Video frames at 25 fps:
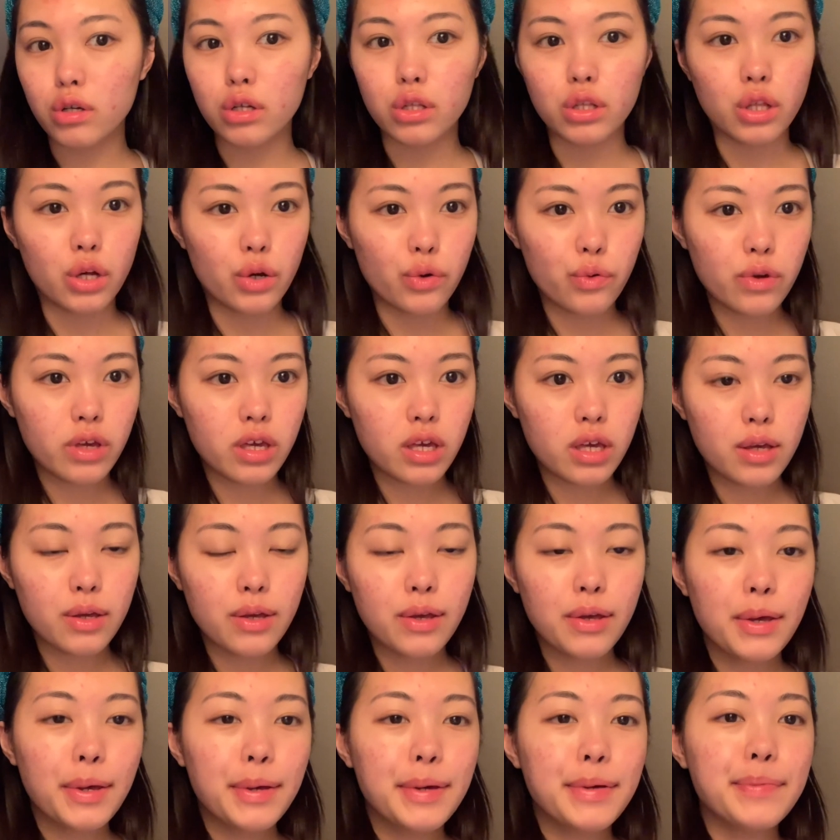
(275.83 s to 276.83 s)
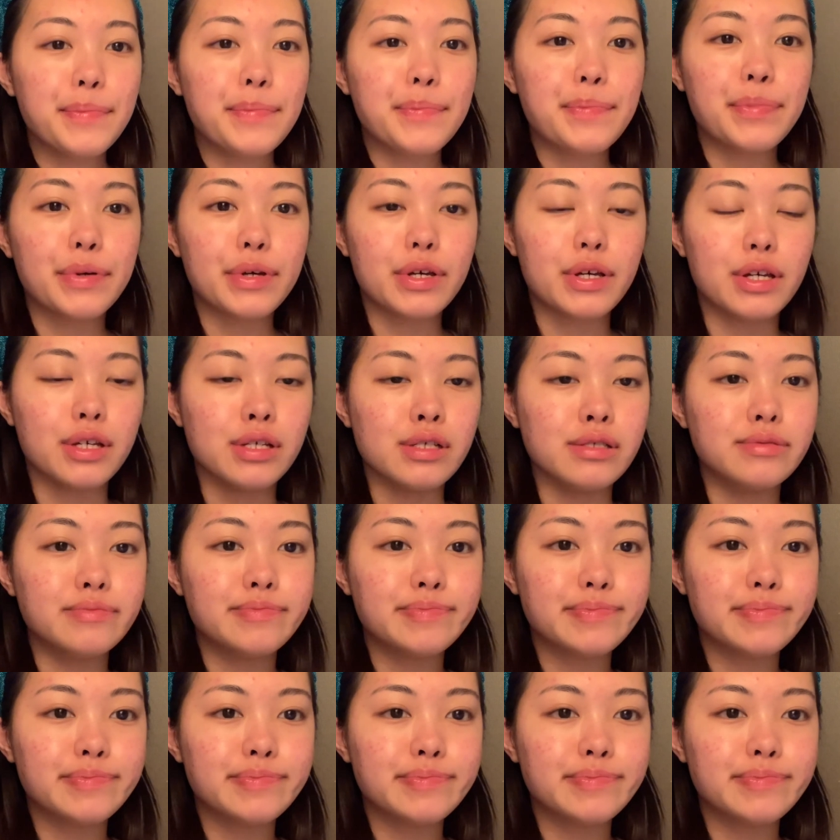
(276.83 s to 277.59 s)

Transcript: glowy, but